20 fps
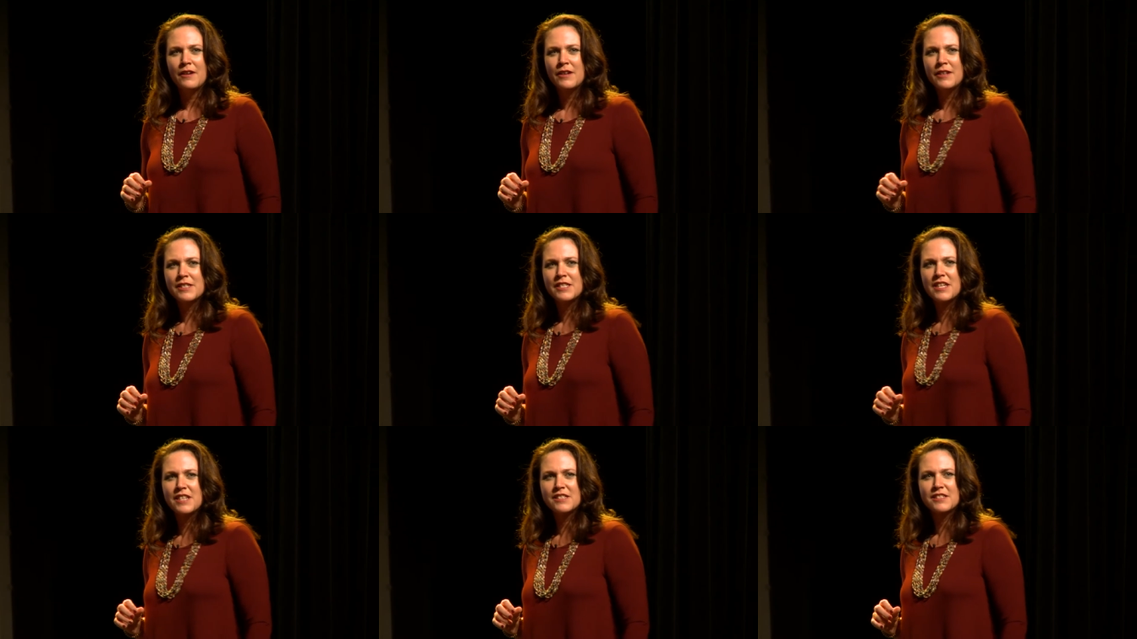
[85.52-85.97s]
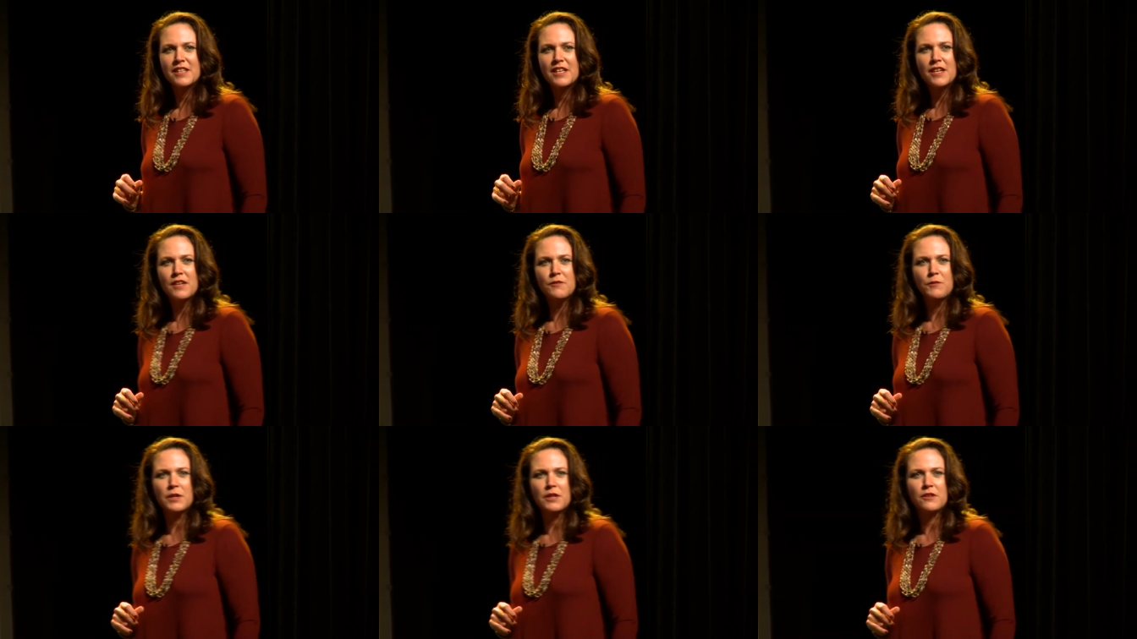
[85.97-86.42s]
Days
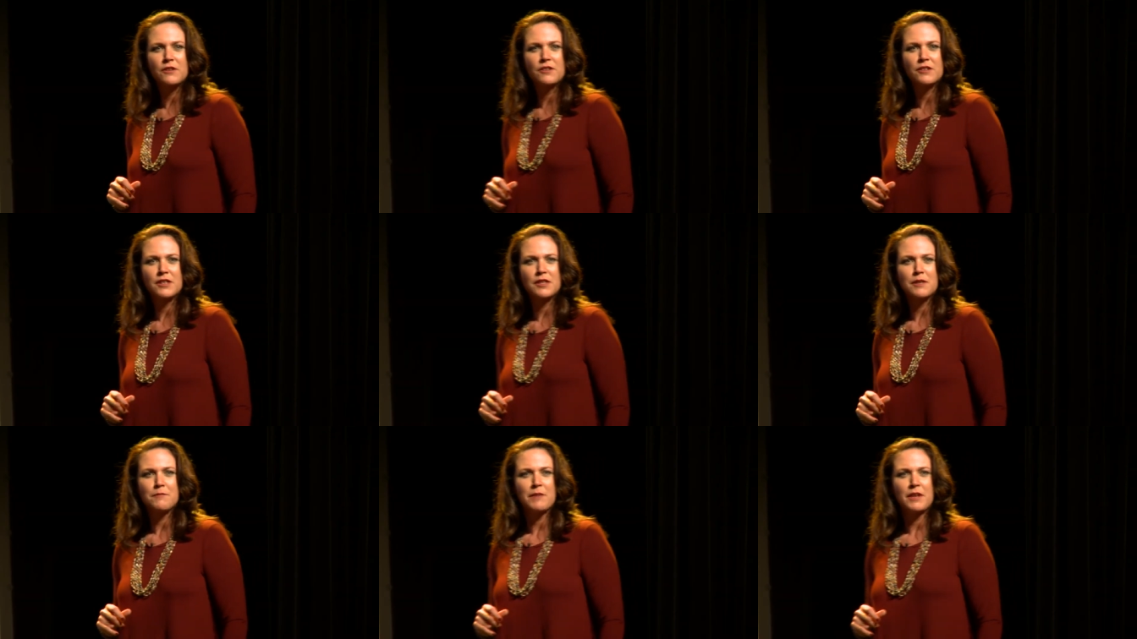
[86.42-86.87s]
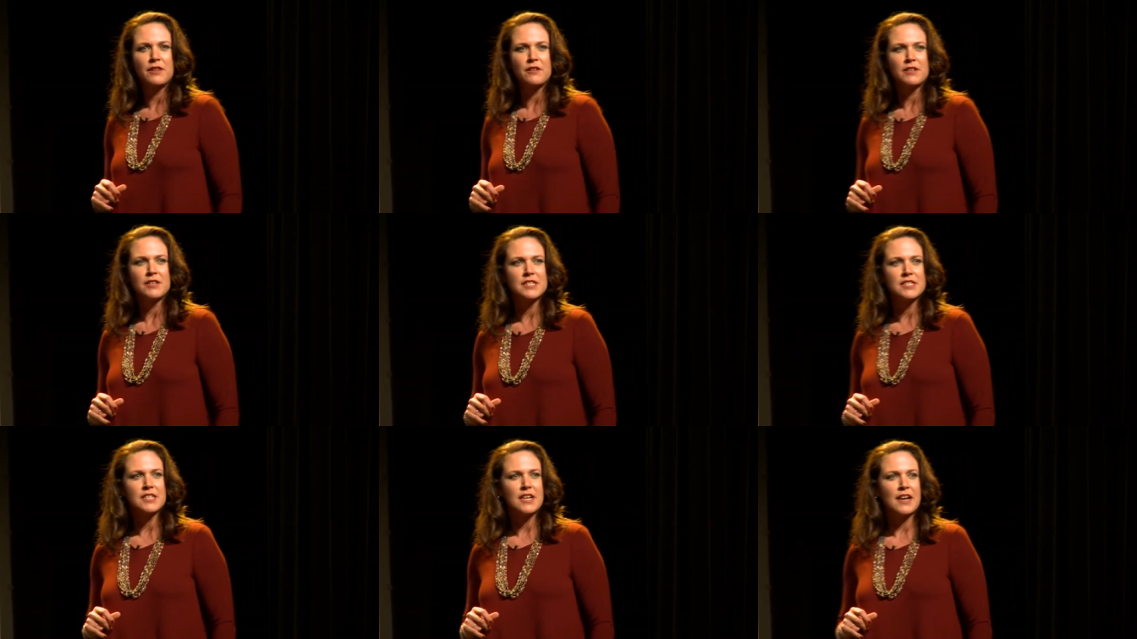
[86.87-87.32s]
later, we learned that the mother
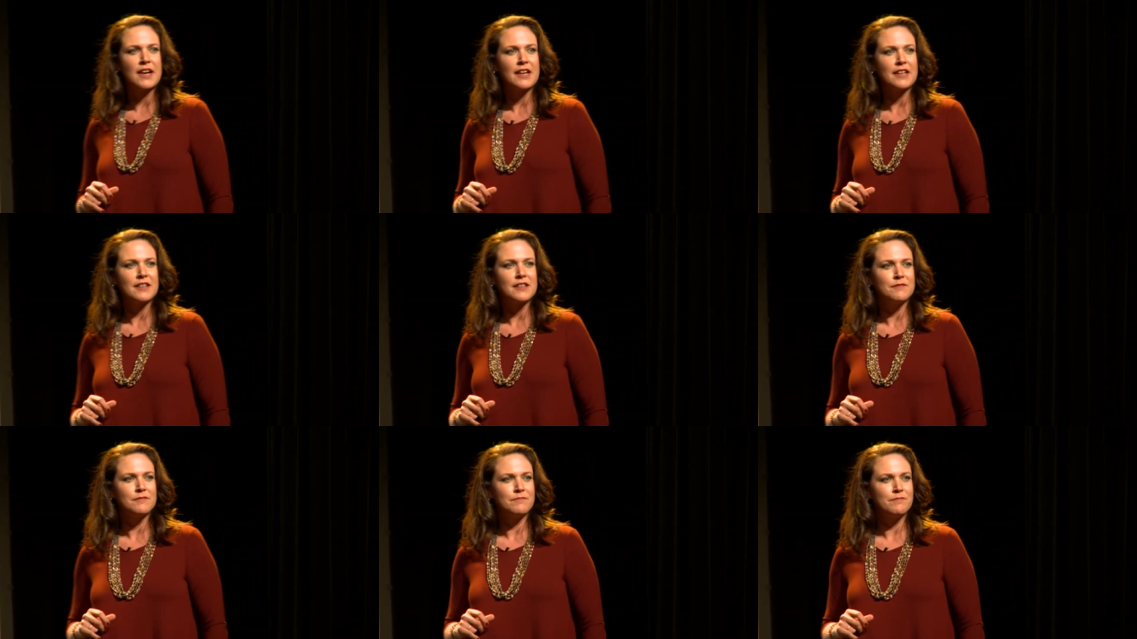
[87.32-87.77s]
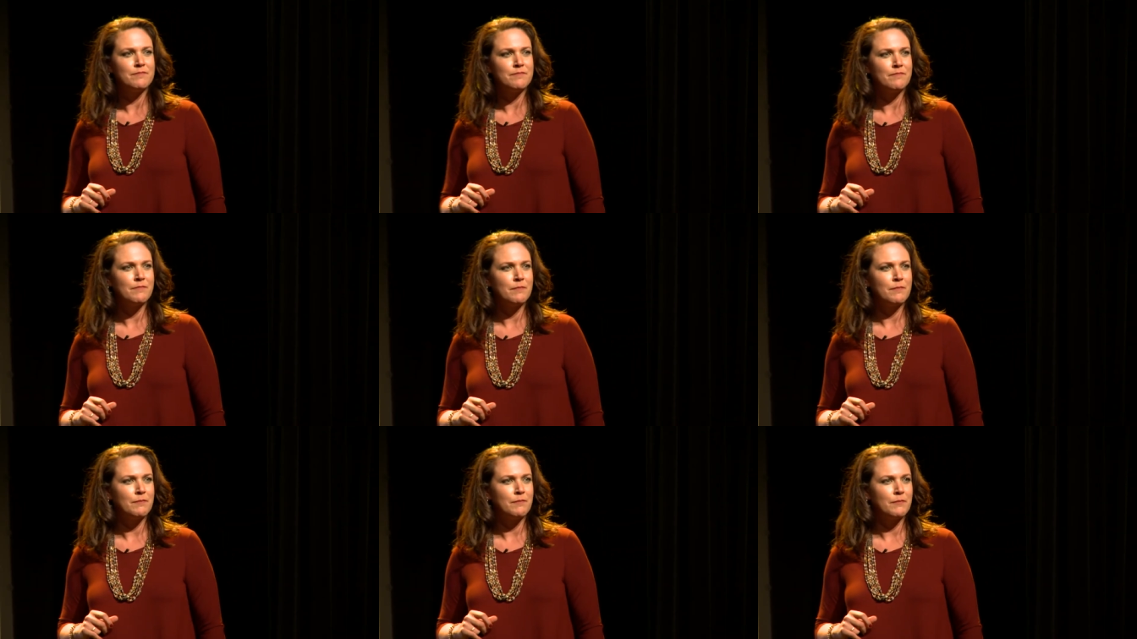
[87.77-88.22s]
had died,
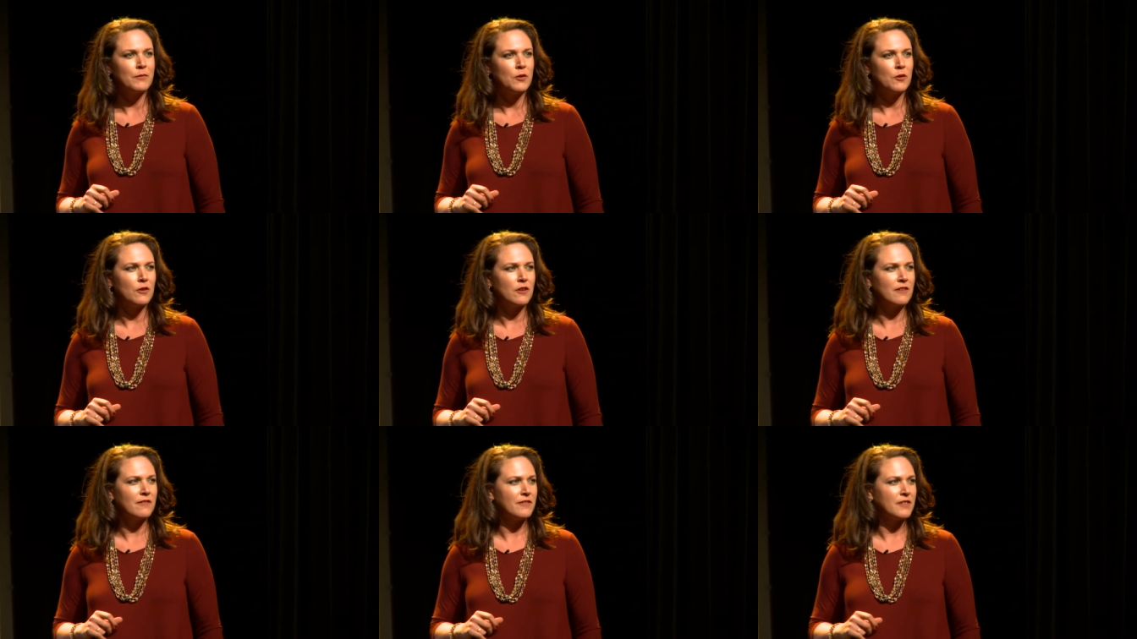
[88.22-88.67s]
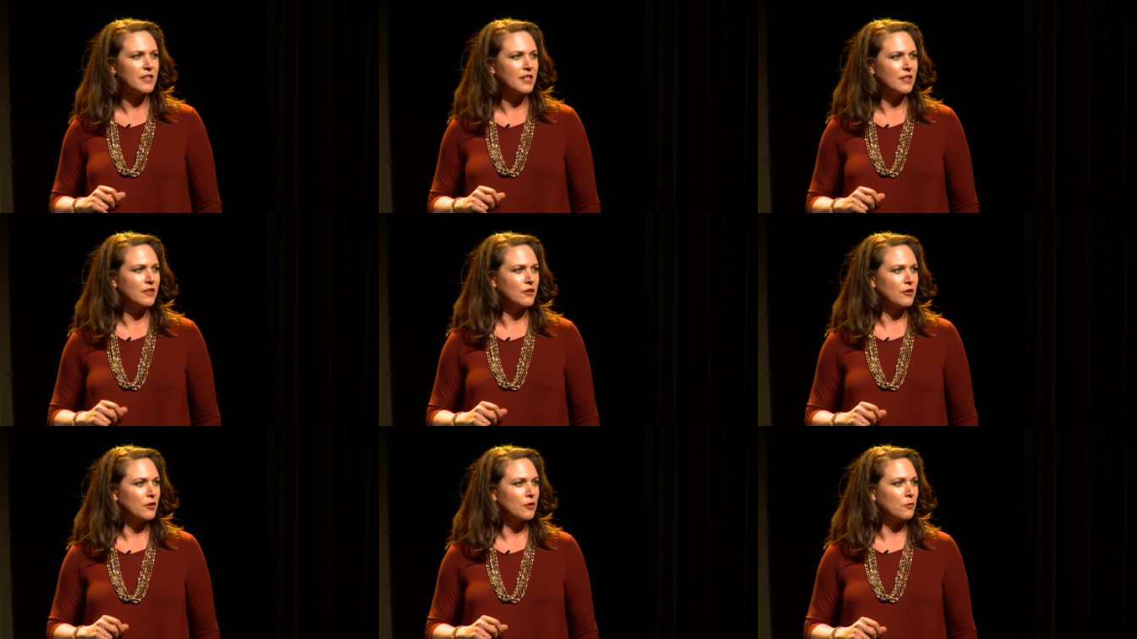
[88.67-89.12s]

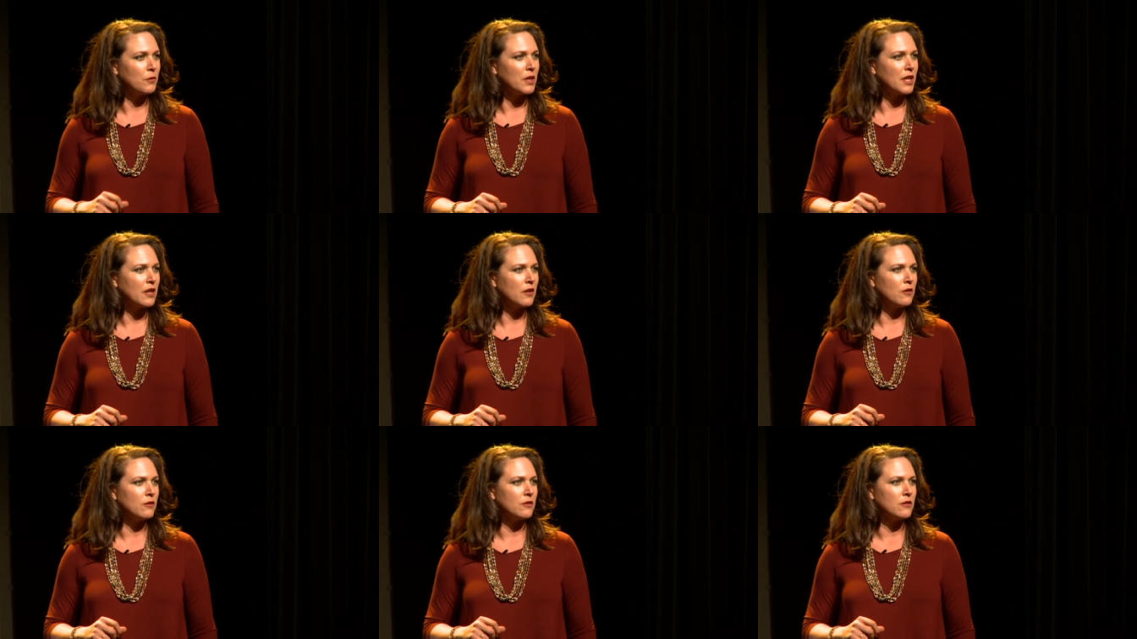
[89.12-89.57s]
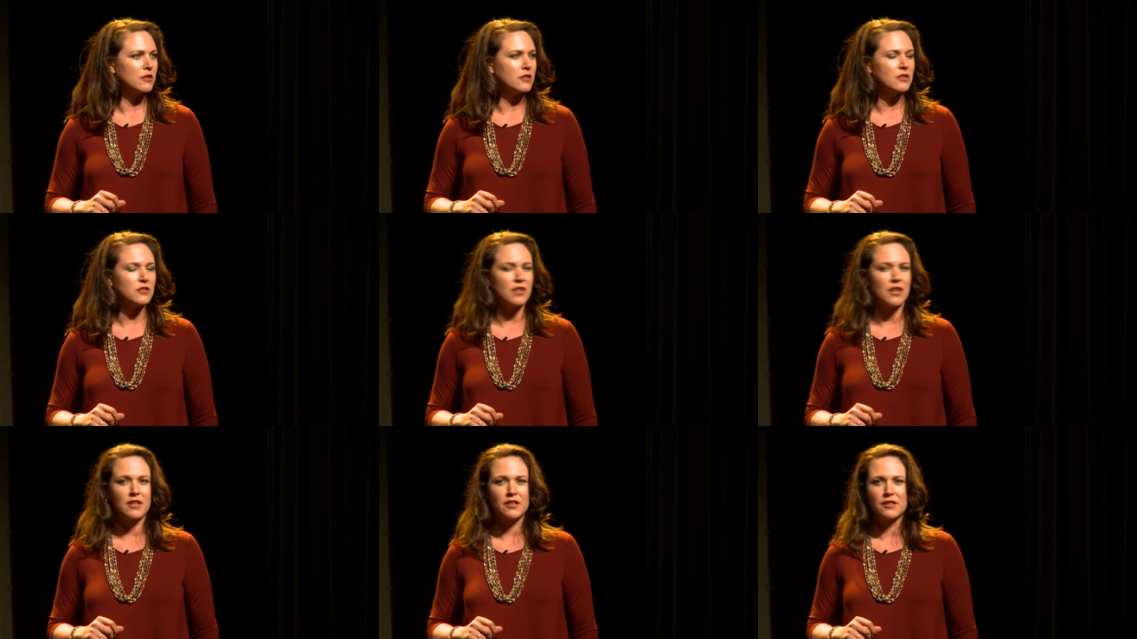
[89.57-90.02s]
orphaning her week old
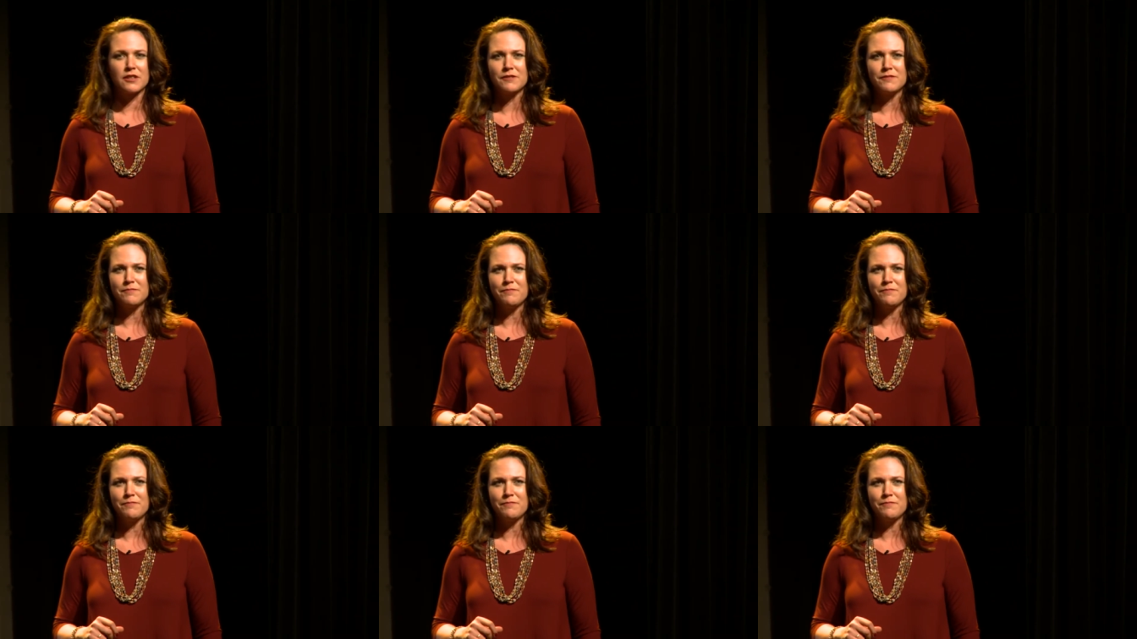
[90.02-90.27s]
daughter.